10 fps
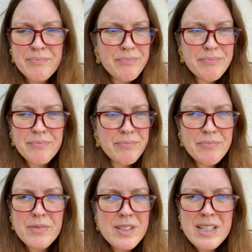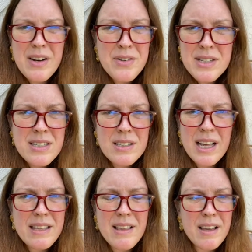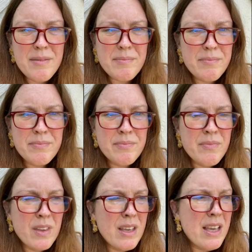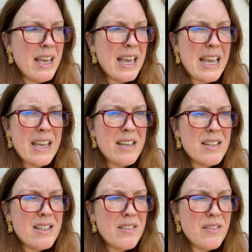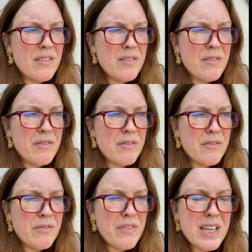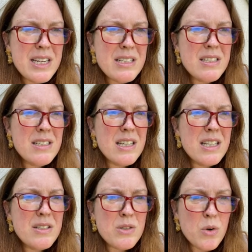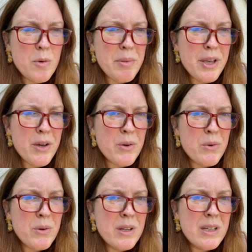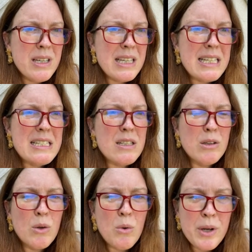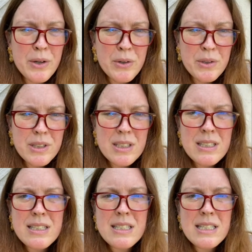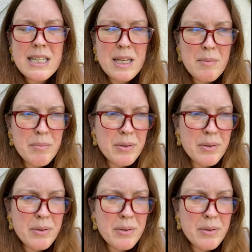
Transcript: Mm-mm. Saturn doesn't like that. And Venus in Scorpio is loyal deep